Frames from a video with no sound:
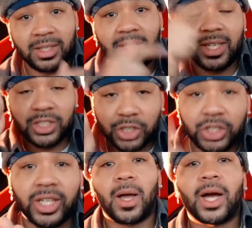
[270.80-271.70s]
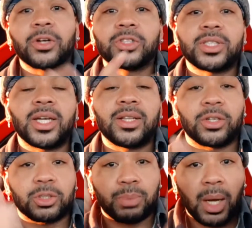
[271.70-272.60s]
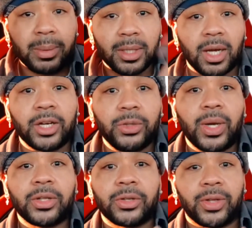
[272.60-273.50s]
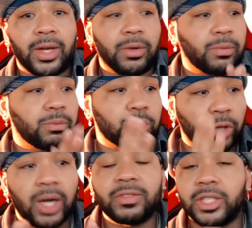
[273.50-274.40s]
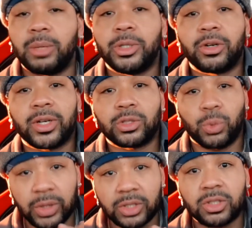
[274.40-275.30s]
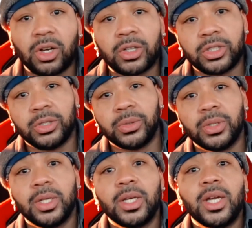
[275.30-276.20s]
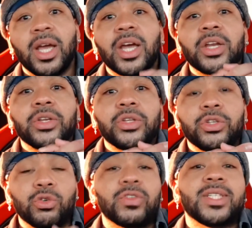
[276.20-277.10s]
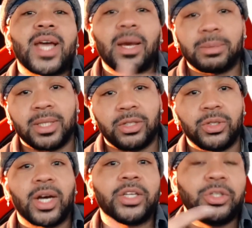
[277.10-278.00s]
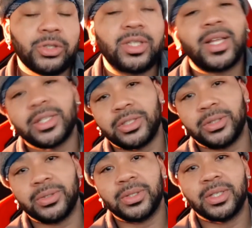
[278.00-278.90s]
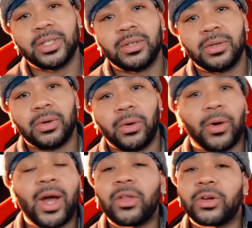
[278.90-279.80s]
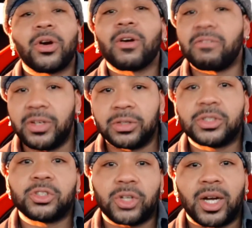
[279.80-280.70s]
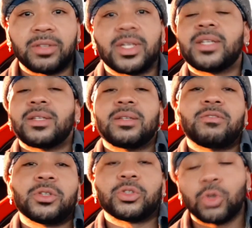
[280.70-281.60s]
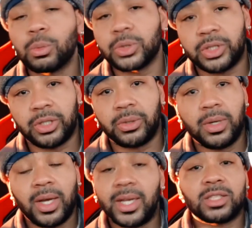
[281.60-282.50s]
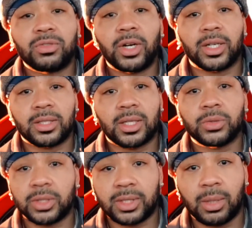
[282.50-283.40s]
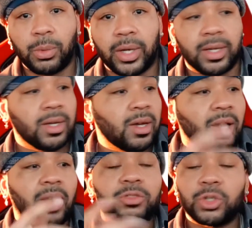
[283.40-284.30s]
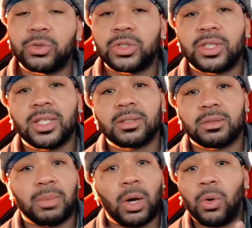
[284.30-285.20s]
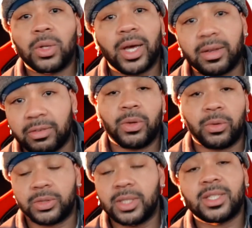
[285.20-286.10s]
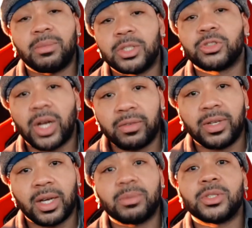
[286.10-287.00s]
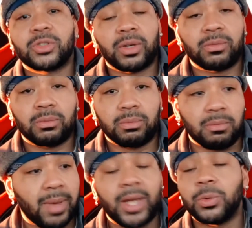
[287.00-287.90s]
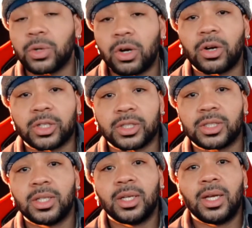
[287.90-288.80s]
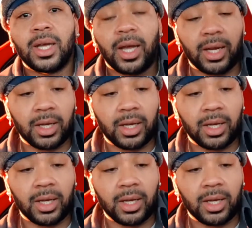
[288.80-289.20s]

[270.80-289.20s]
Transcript: It's shit. I understand there's probably a lot of you out there that drive a WRX with the stock tune and you've adapted and you got used to that tune or how the car feels and drives, and it feels normal to you. And that's fine, because I was the same way. I've drove sticks my whole life, or since I've been driving manual cars. And